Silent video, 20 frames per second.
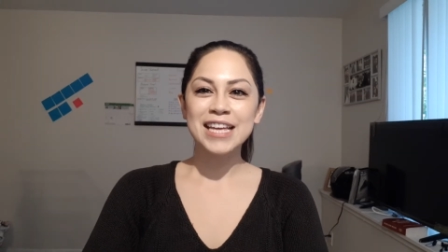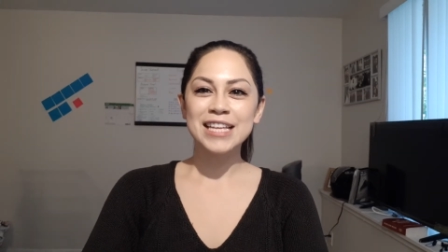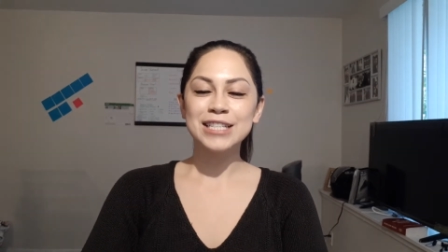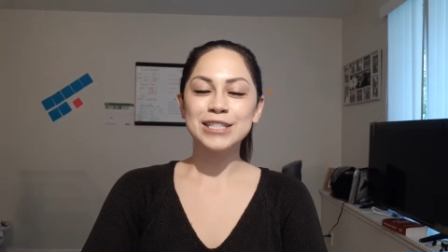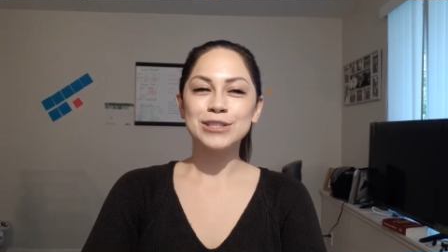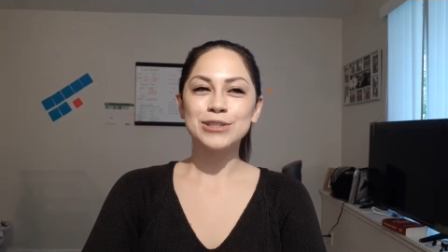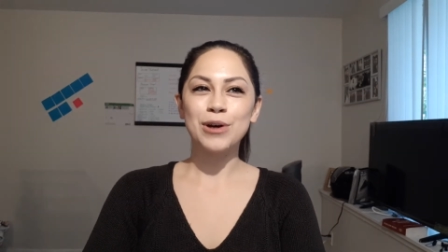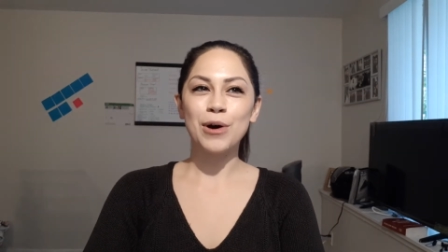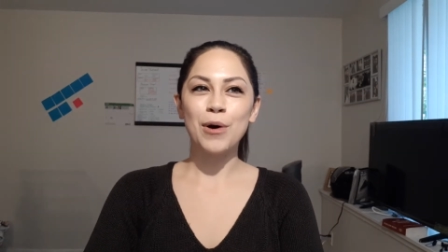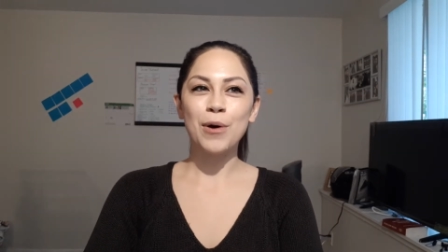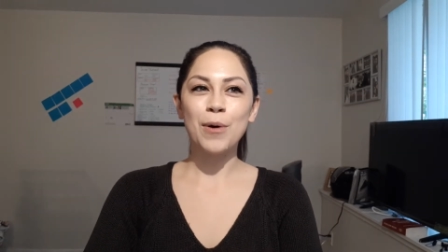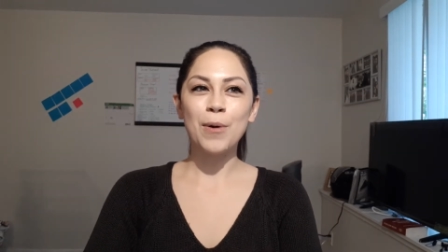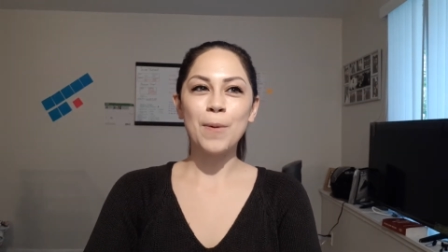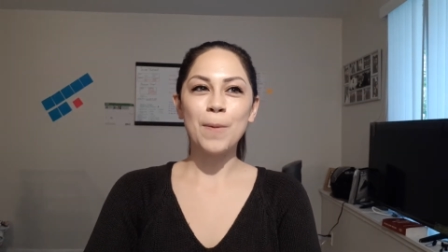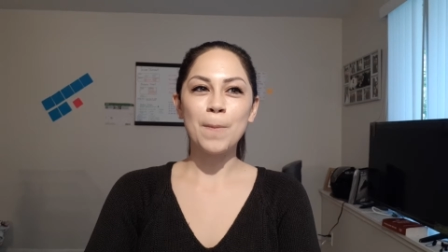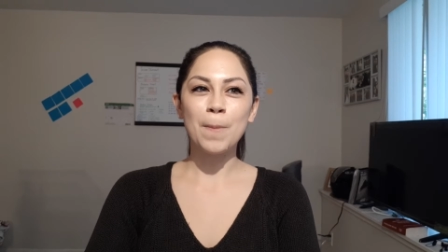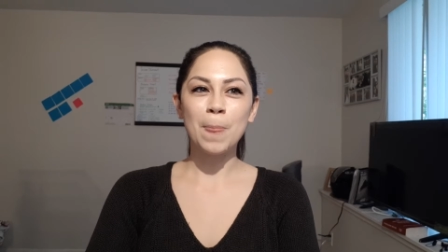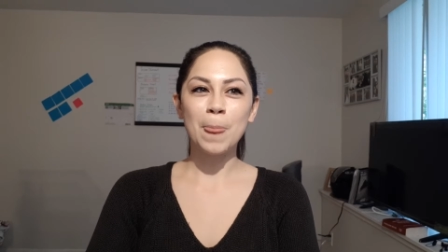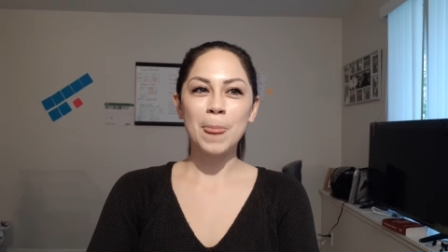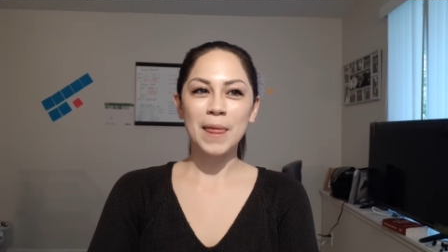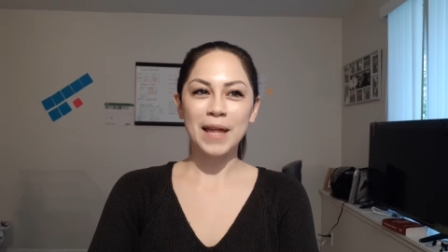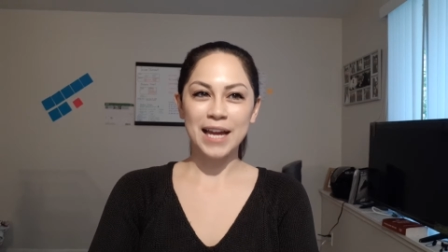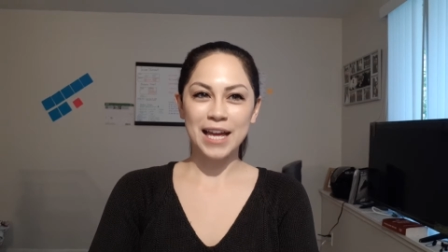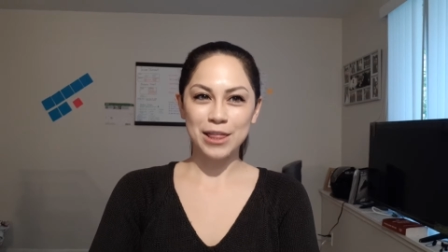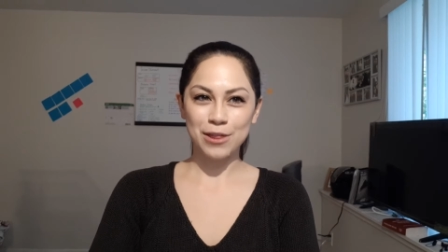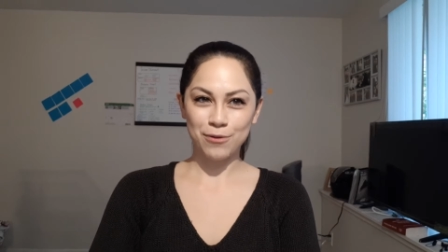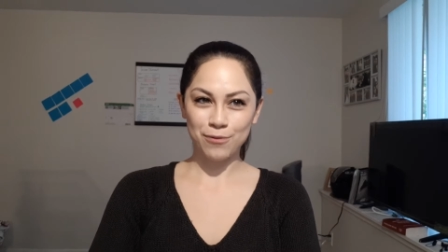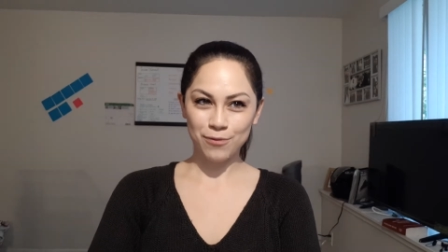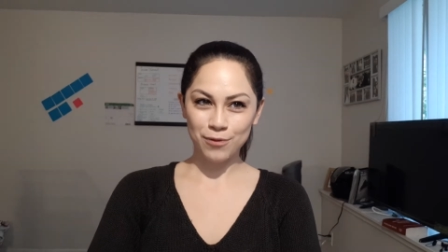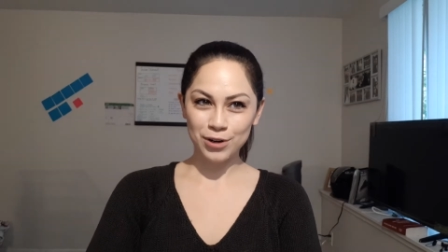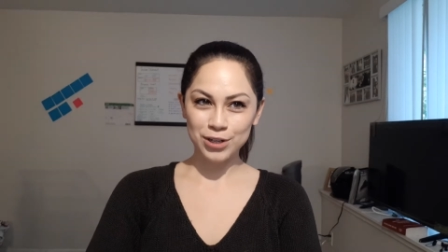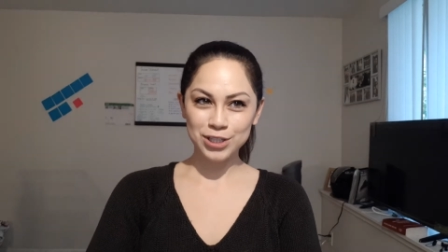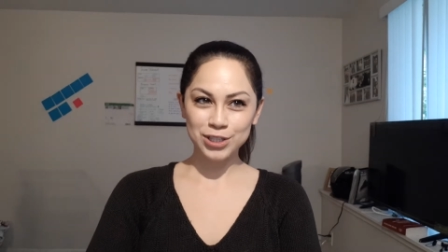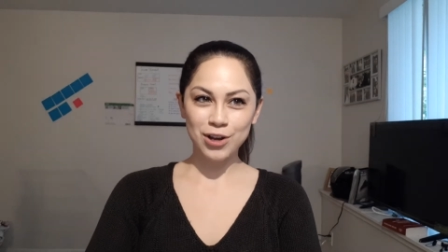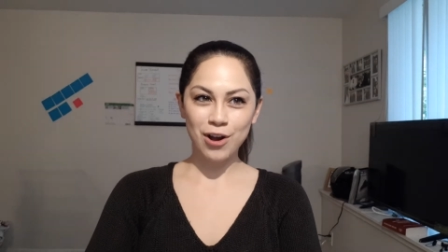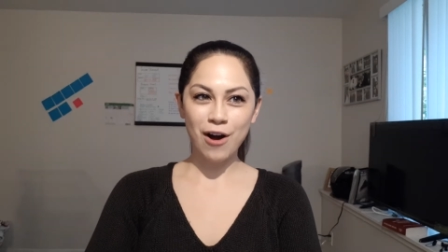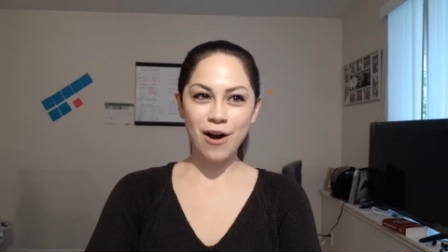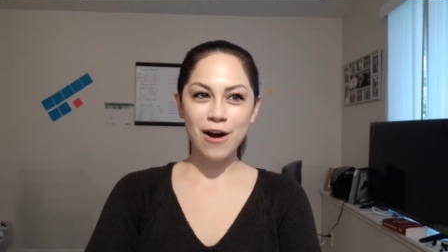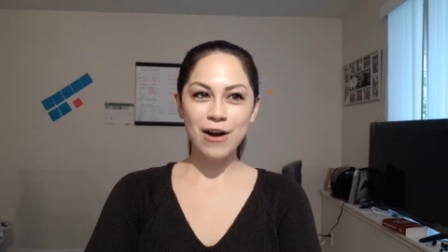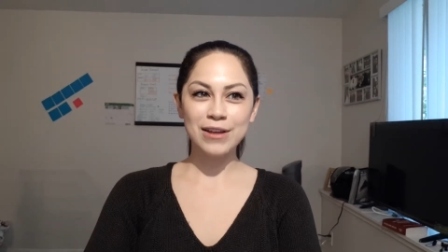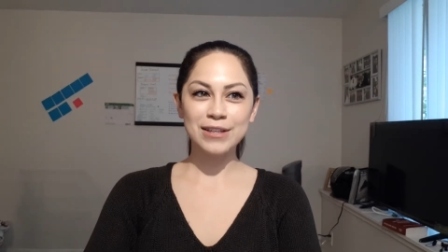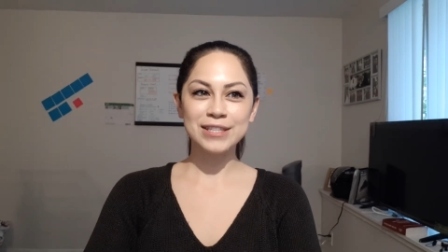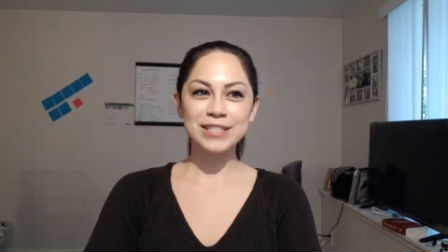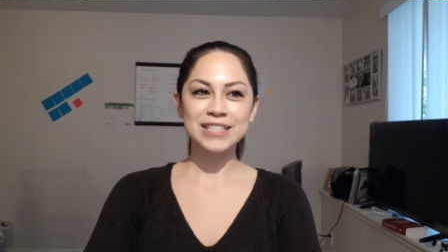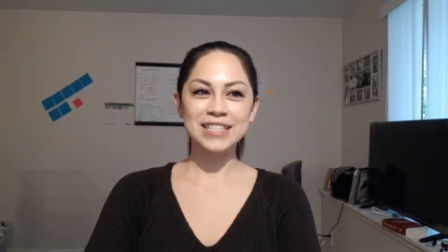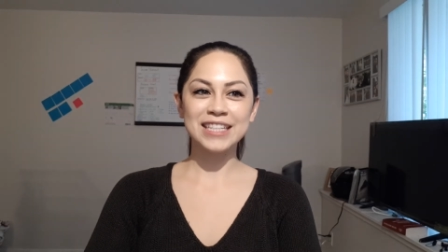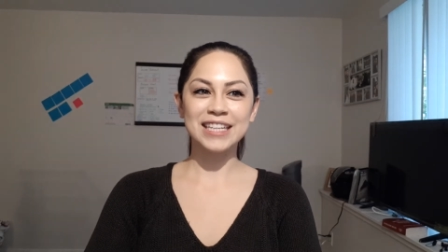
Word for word: So again, the first cost